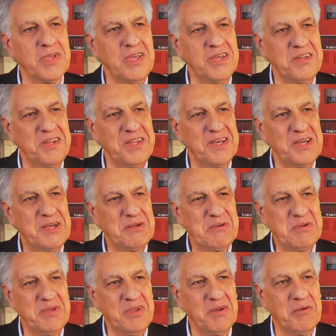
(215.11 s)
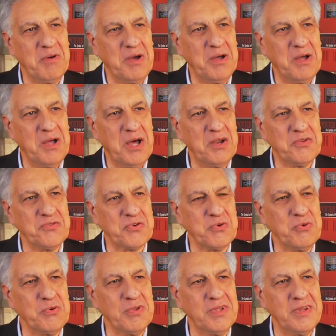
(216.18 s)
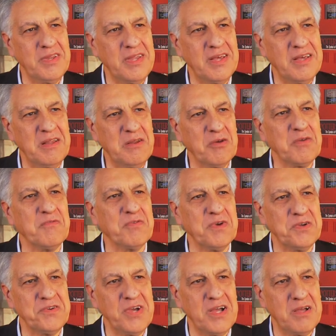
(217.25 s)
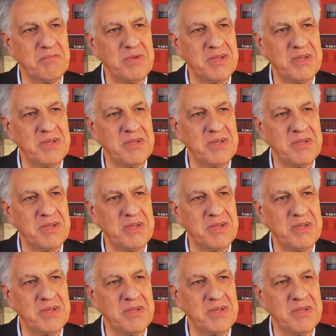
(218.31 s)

kid, uh, you know, out of school and uh, looking for a job.